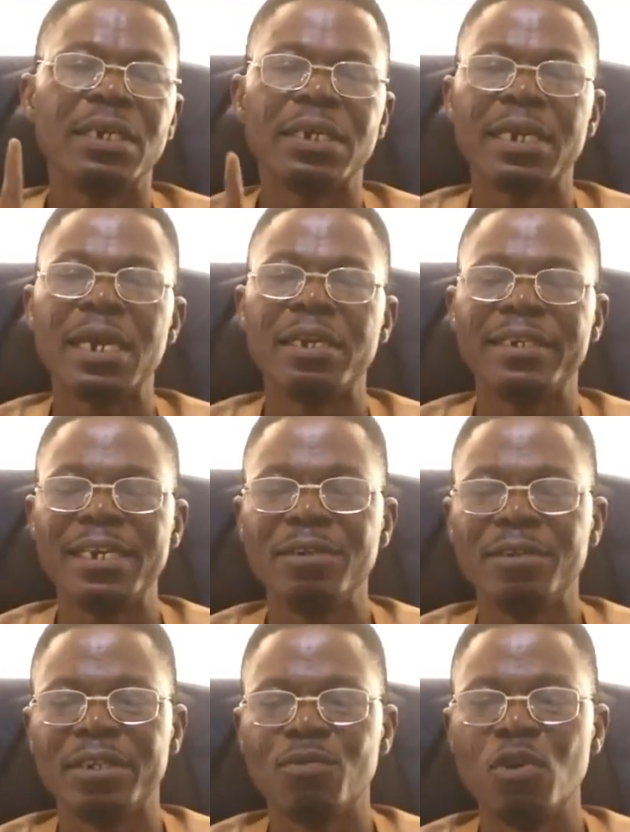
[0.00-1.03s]
Then
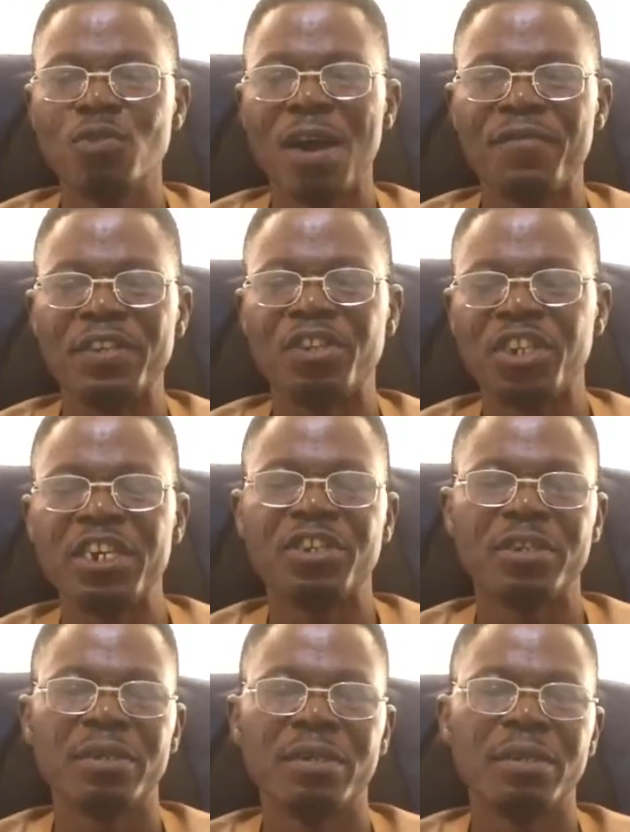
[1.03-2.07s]
the one you have in church,
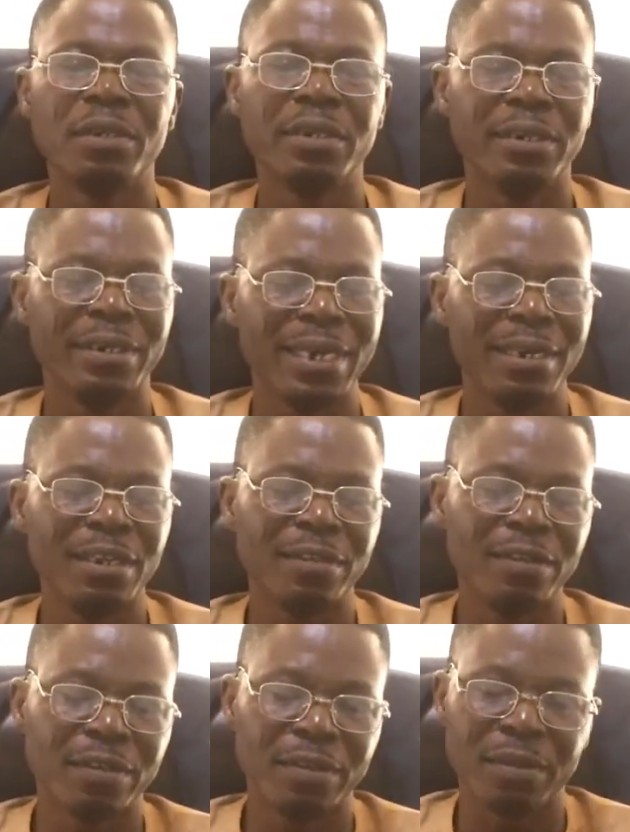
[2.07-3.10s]
then it
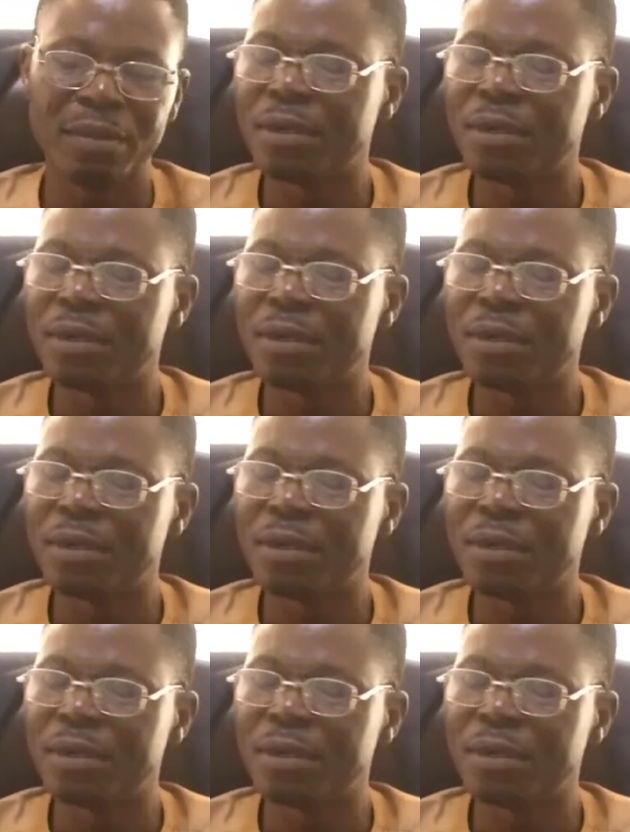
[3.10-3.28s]
is